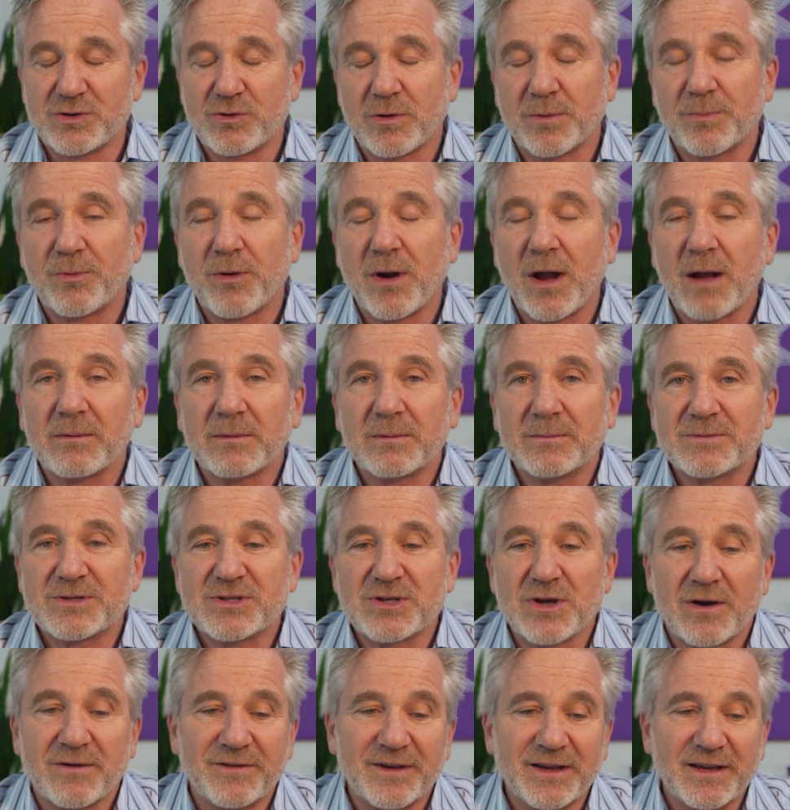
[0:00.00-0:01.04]
Your problem
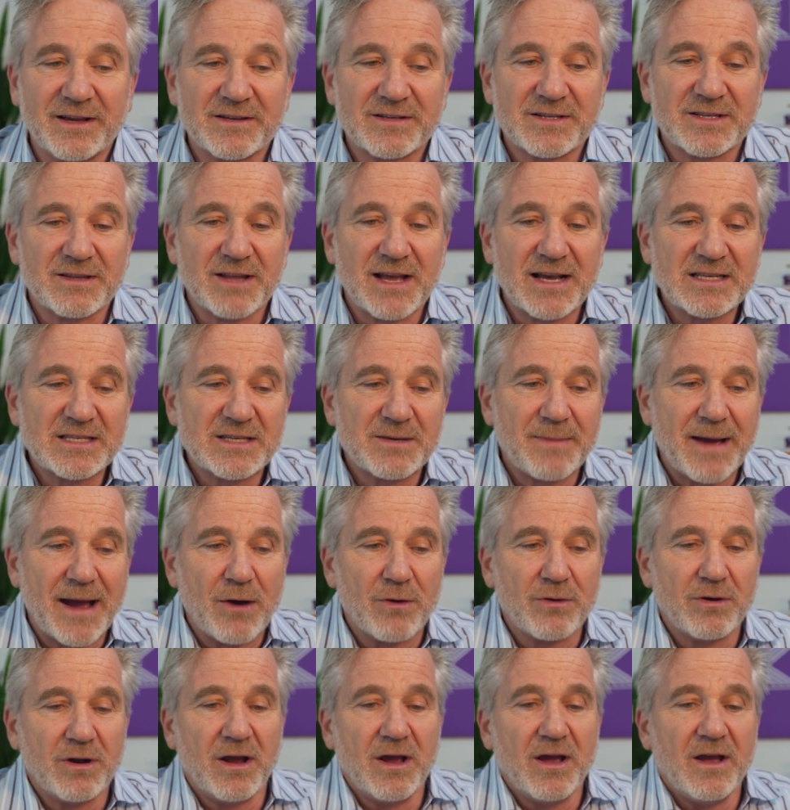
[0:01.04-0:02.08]
solving is less
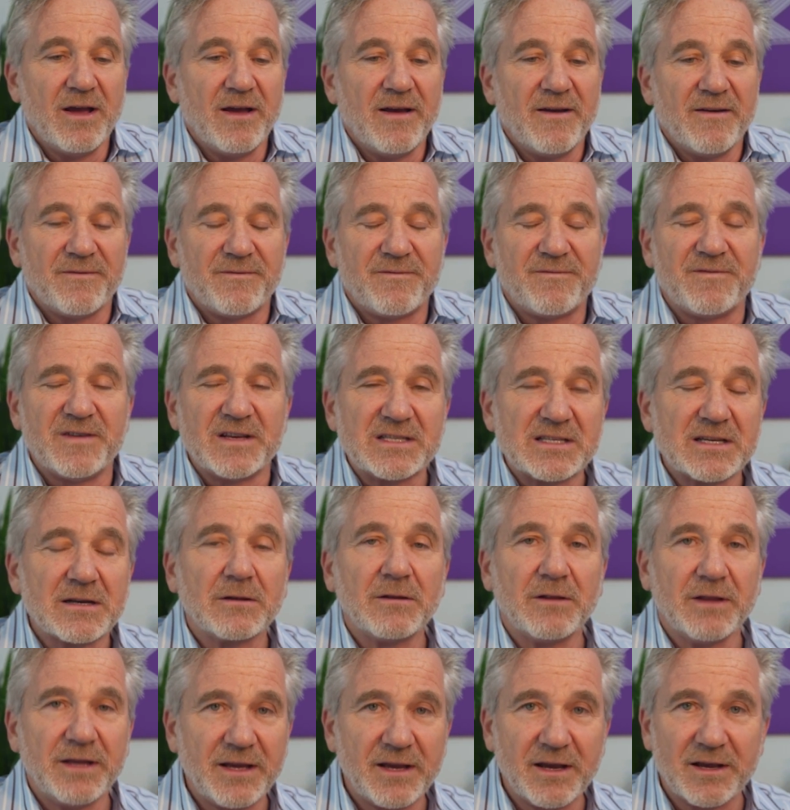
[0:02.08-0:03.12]
about
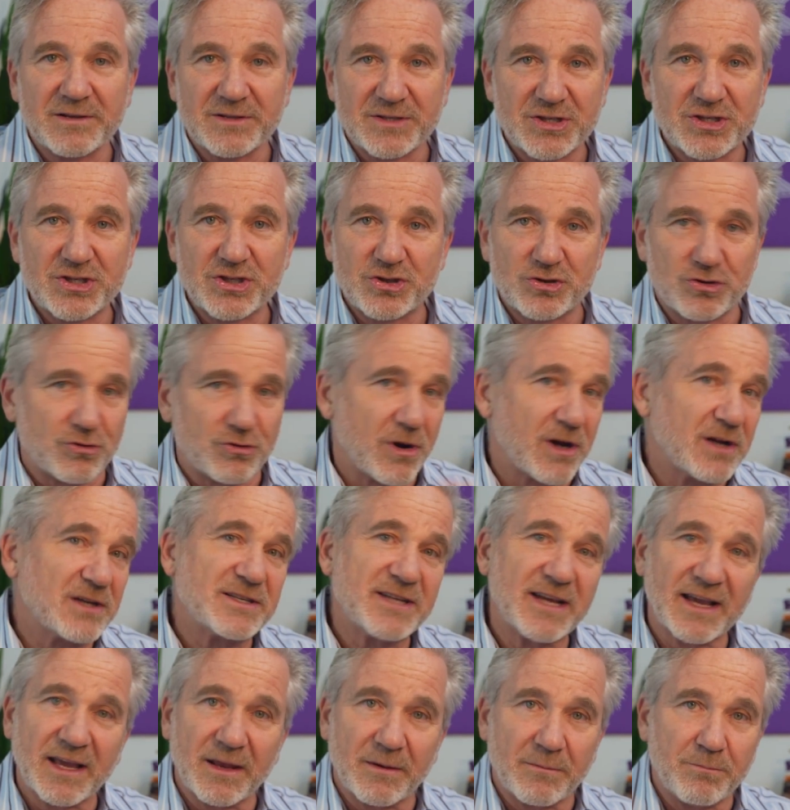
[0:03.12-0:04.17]
physically
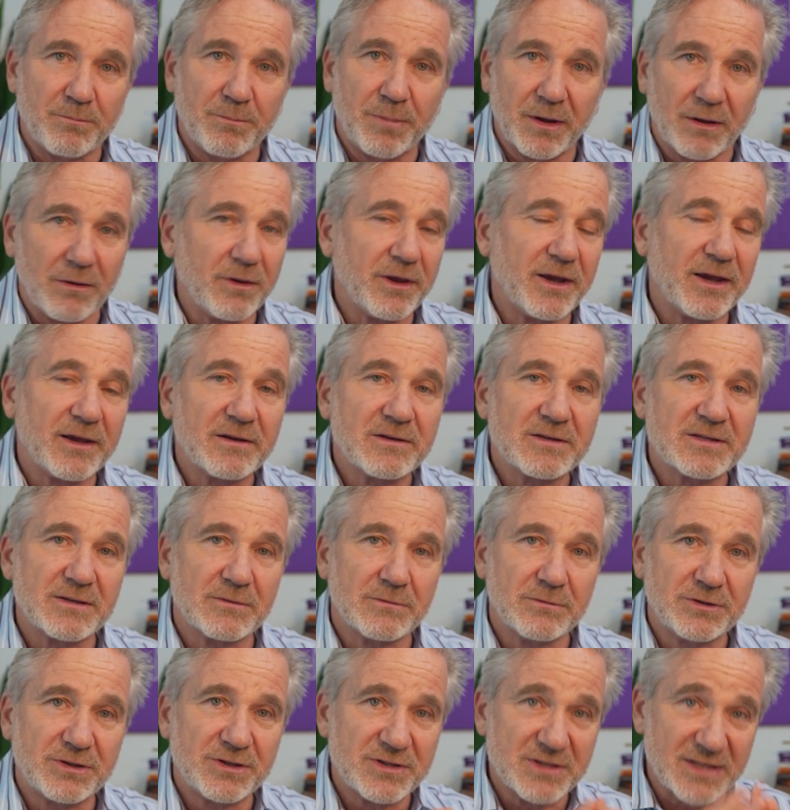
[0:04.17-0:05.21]
constructing and building
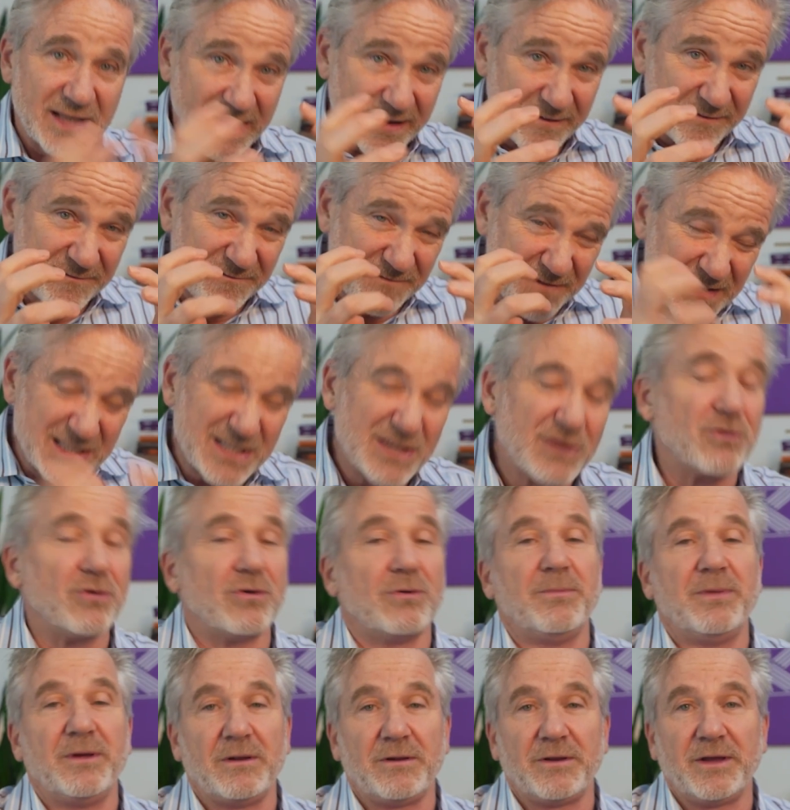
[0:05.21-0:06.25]
solutions, like
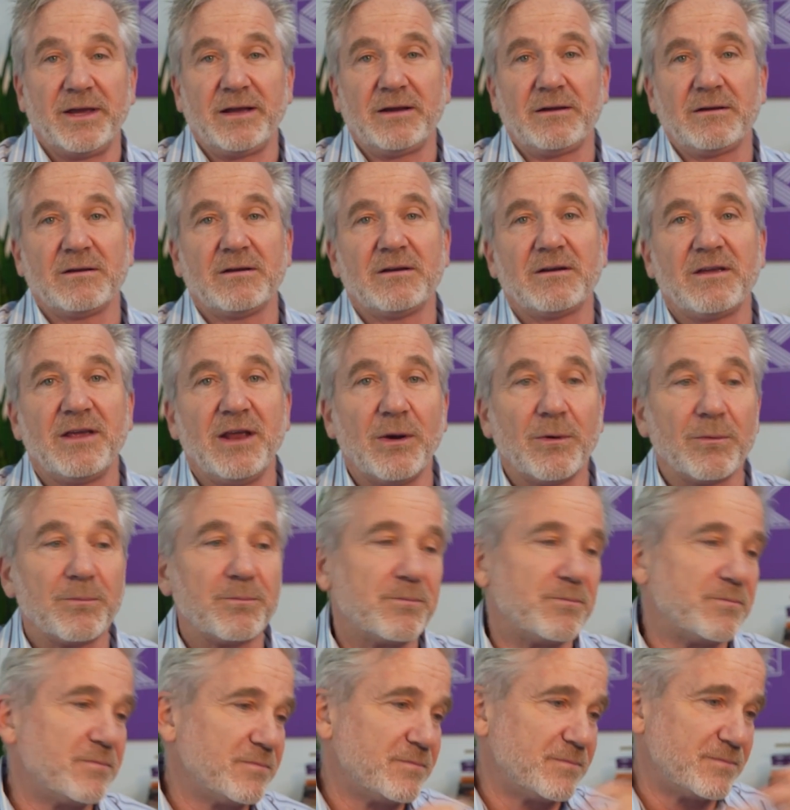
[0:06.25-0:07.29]
physical building,
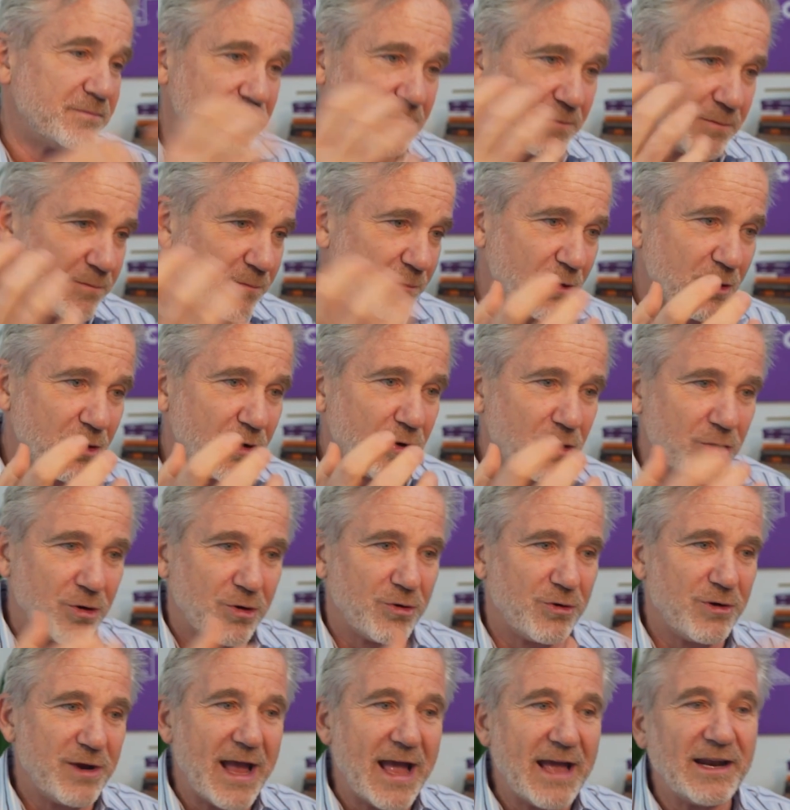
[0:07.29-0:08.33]

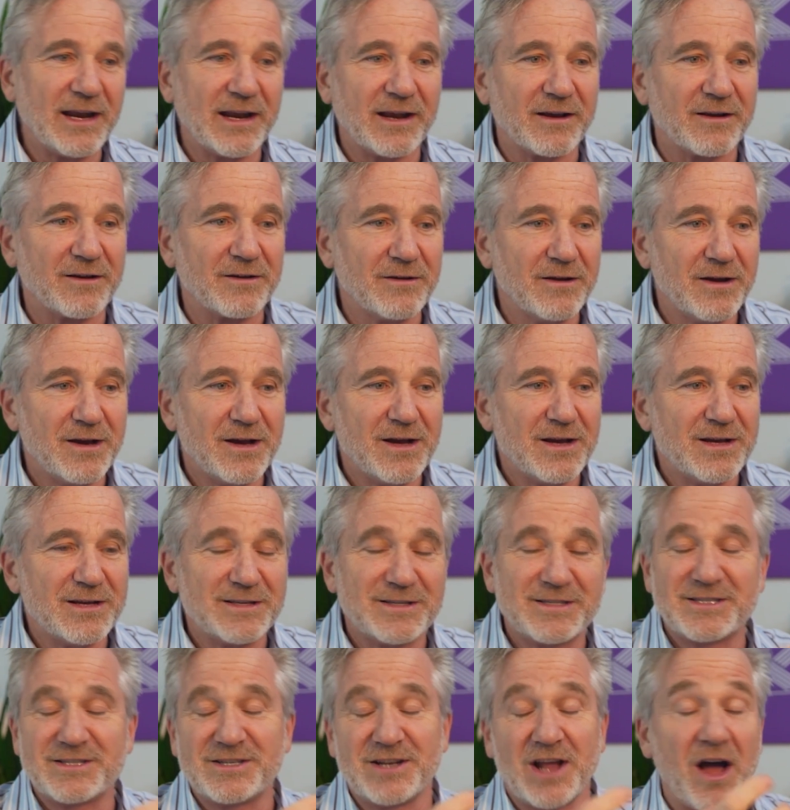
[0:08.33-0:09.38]
creating
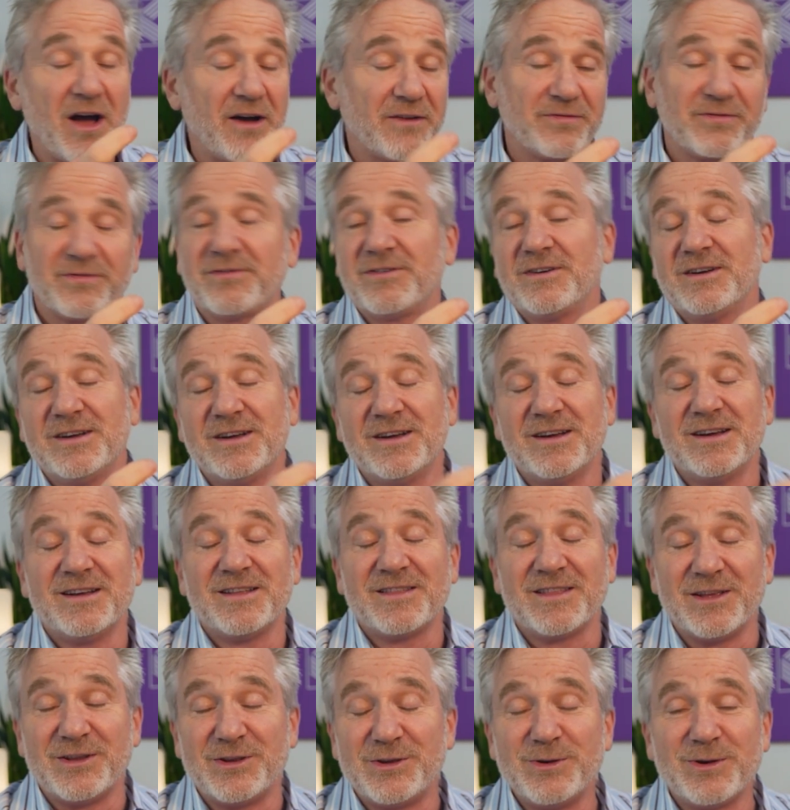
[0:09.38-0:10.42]
stuff
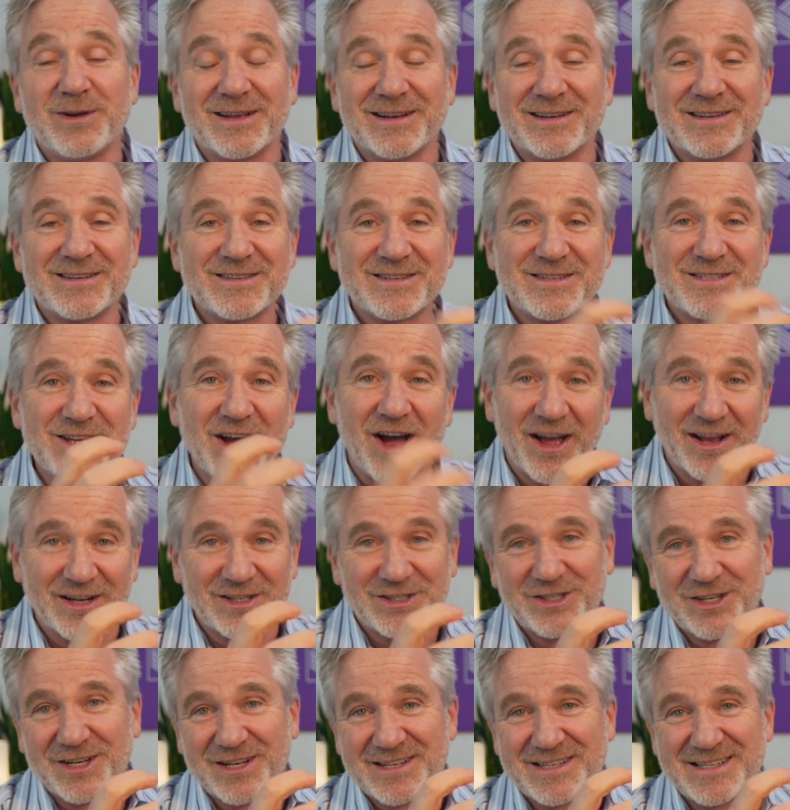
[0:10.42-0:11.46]
that you can
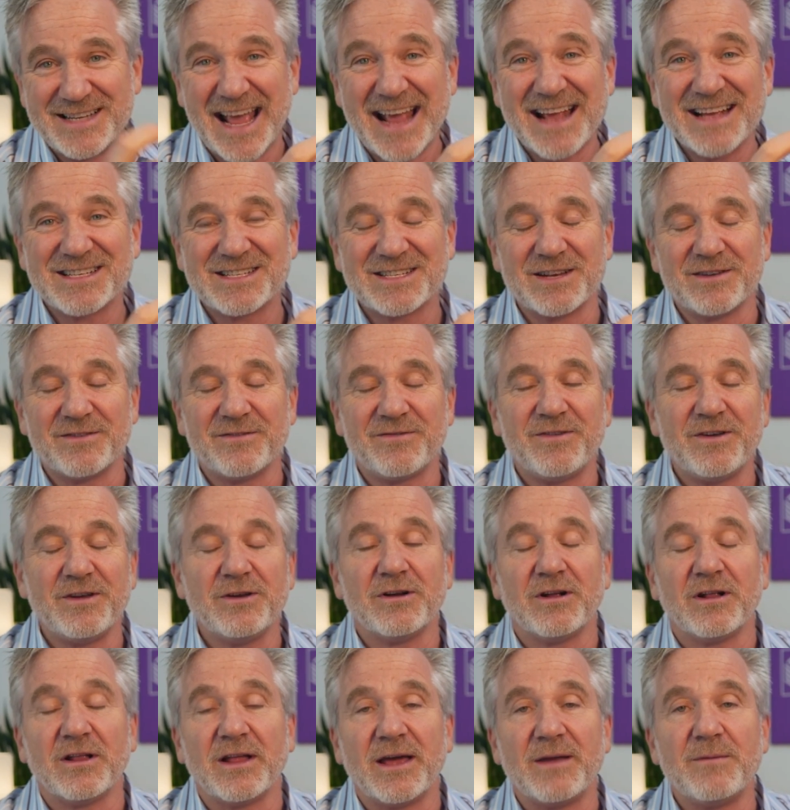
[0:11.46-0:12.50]
touch and taste and
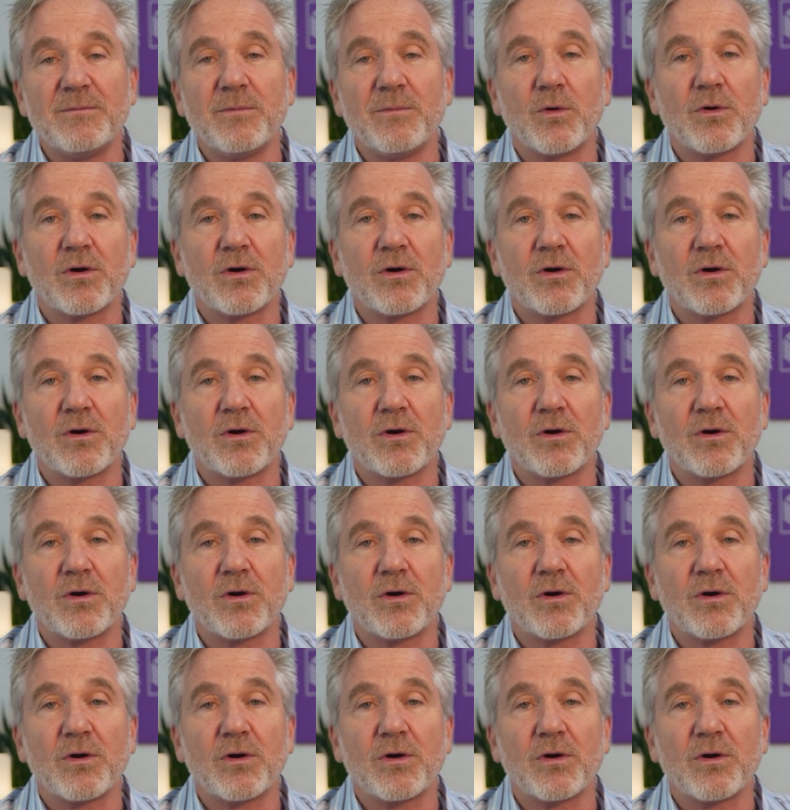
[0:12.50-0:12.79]
feel, and more